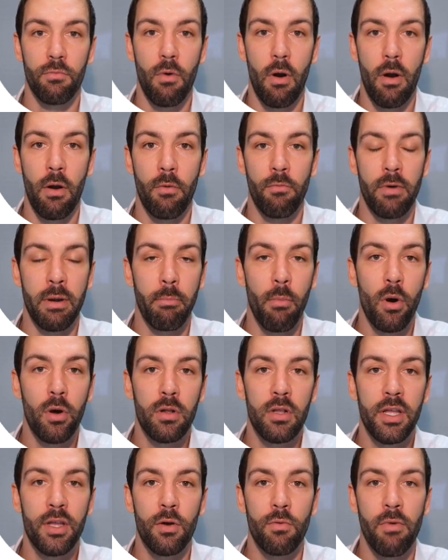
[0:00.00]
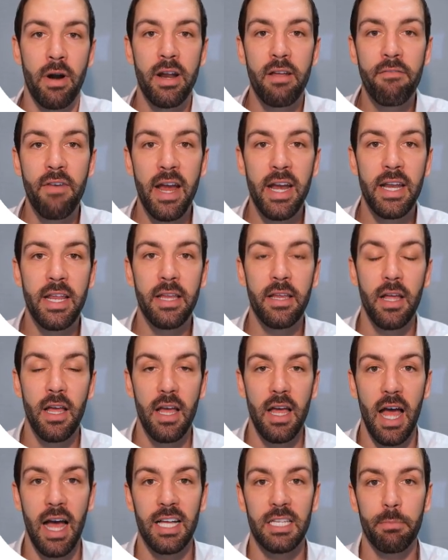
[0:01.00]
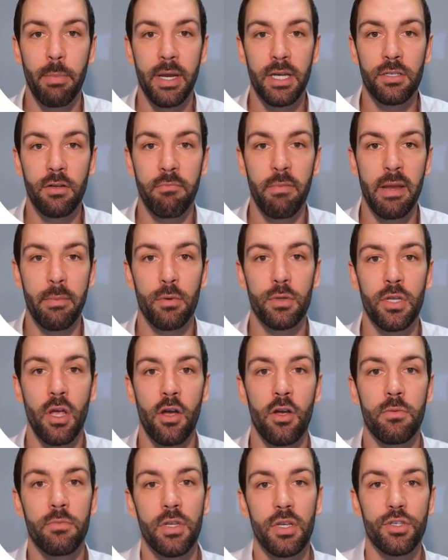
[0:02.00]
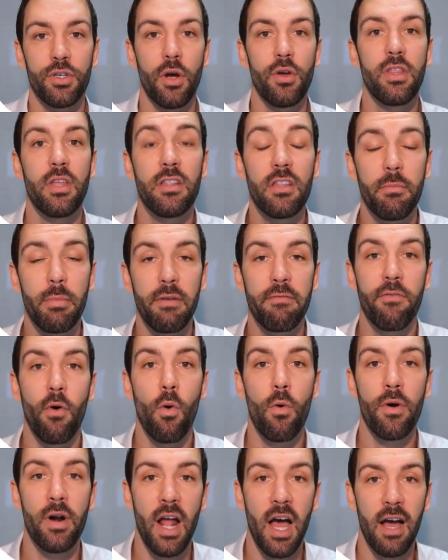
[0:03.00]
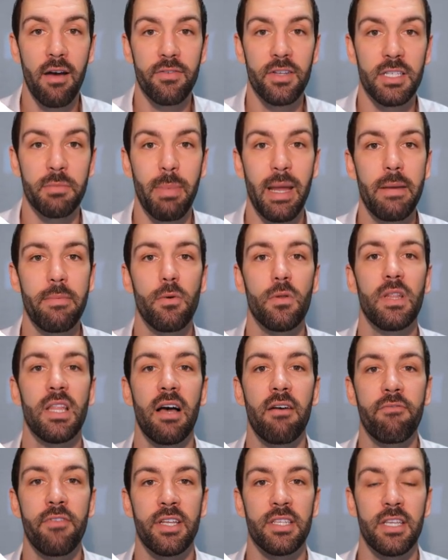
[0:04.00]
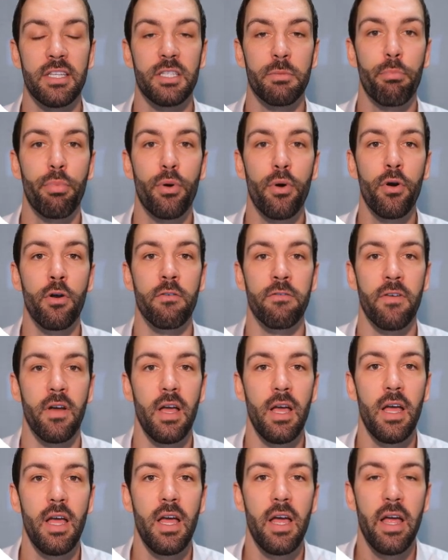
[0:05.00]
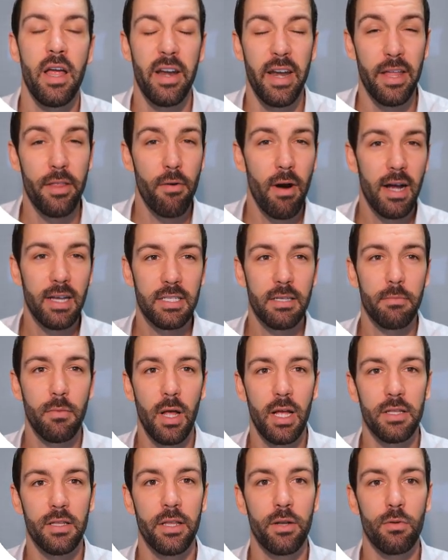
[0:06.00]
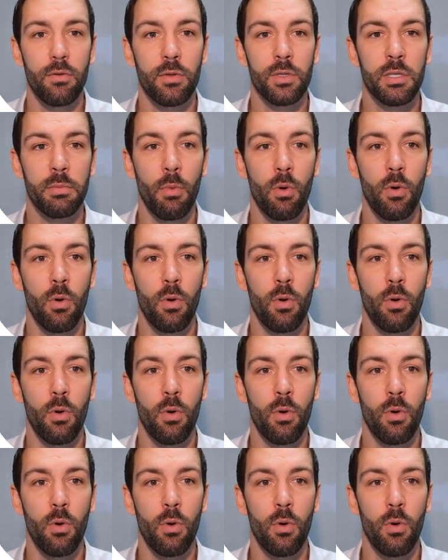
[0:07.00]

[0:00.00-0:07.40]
remodeling or renovating aspects of people's homes, show them the before and afters. People love this. It's proof. Now, there are some little